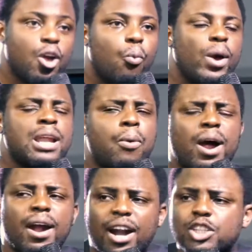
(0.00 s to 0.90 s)
when our
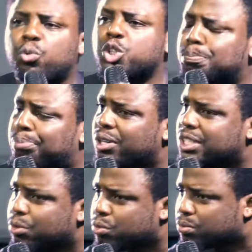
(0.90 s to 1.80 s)
heart was
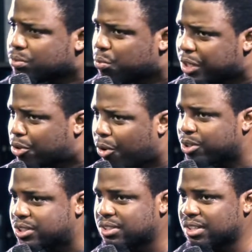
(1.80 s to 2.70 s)
burning with
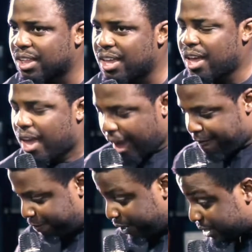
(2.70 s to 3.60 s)
God,
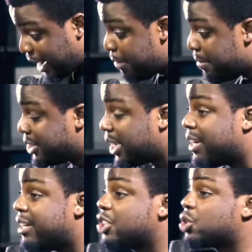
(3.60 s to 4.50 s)
Every time a
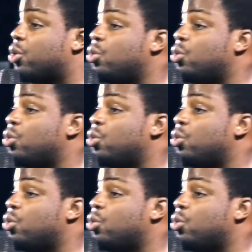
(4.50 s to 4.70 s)
generation